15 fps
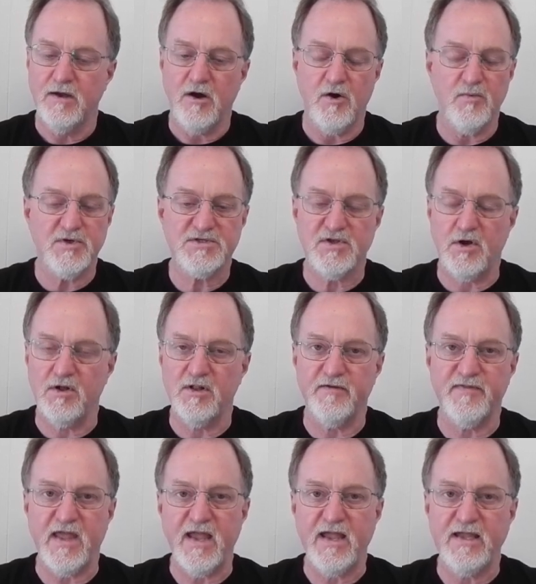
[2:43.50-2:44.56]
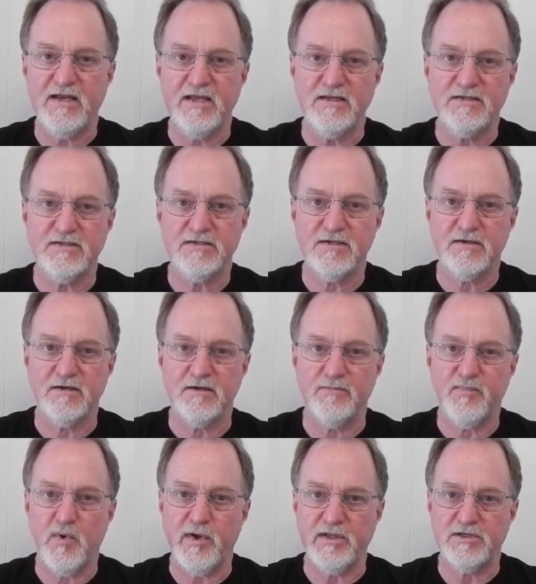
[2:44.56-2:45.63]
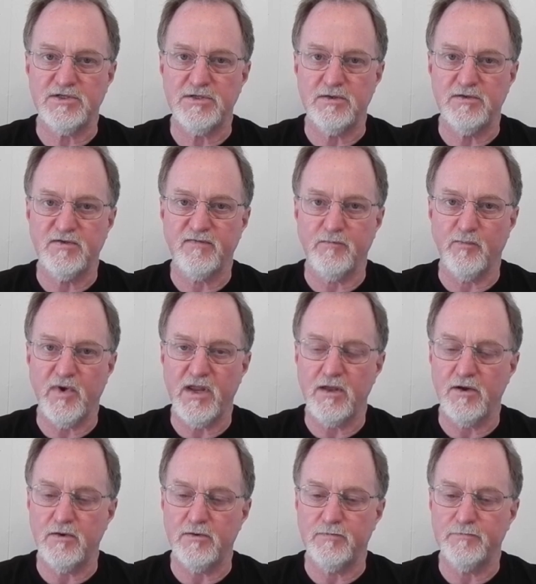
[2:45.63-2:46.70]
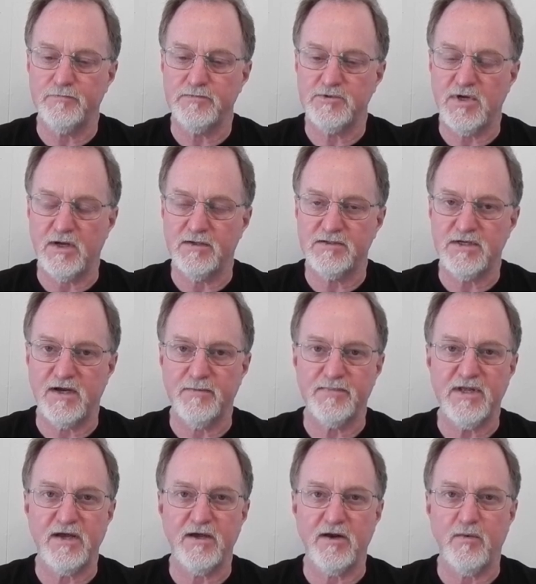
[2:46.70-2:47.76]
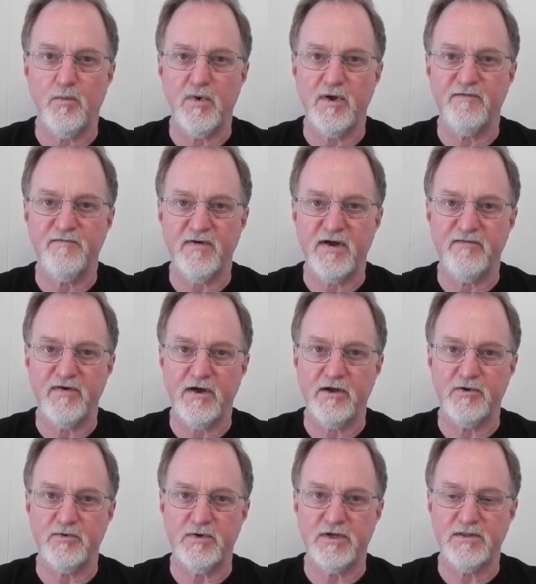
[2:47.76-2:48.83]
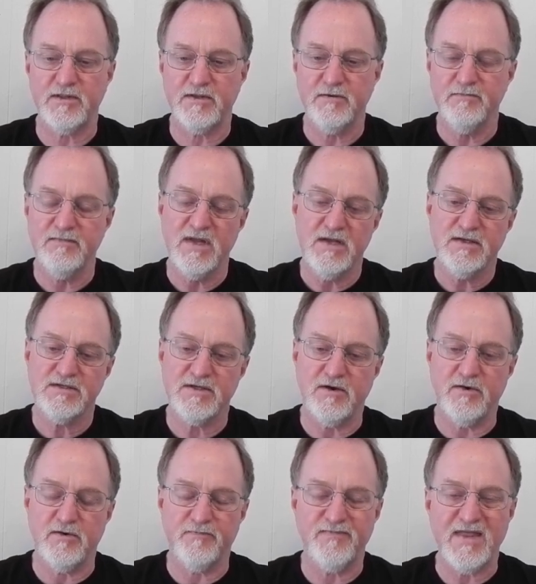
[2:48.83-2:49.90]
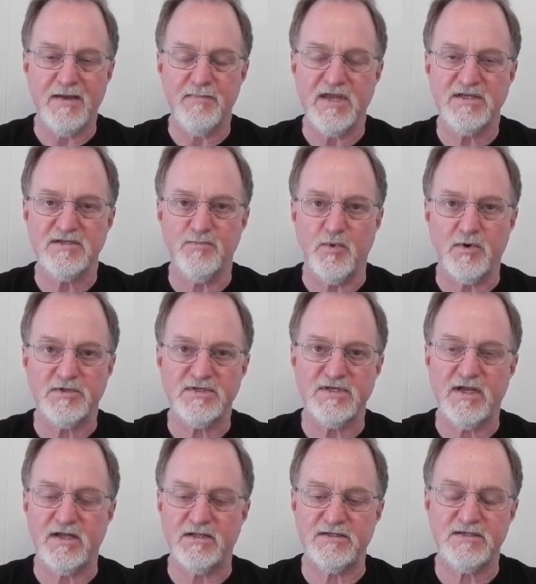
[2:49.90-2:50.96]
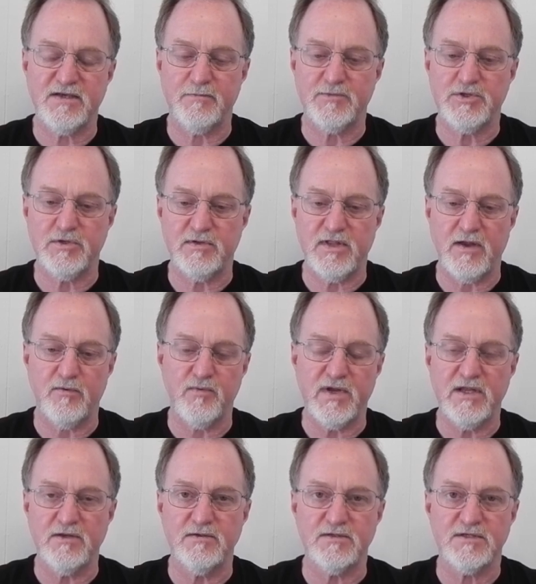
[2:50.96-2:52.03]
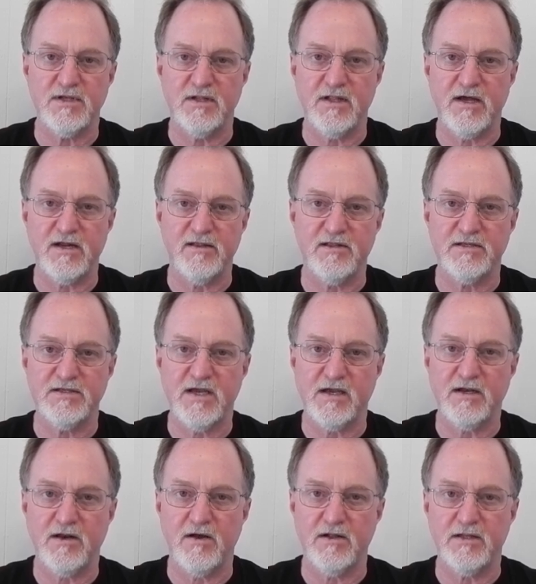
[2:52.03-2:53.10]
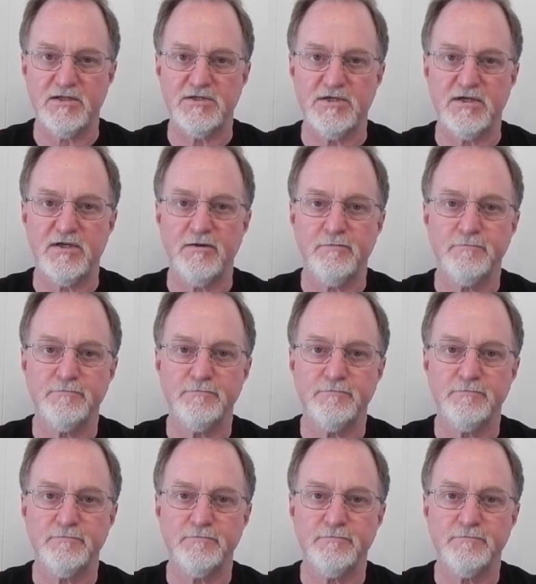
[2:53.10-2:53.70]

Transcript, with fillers: Almost all of the 80s point and shoots from Ricoh topped out at 1/500th, so that makes more sense. I'm sure they reused a lot of the technology.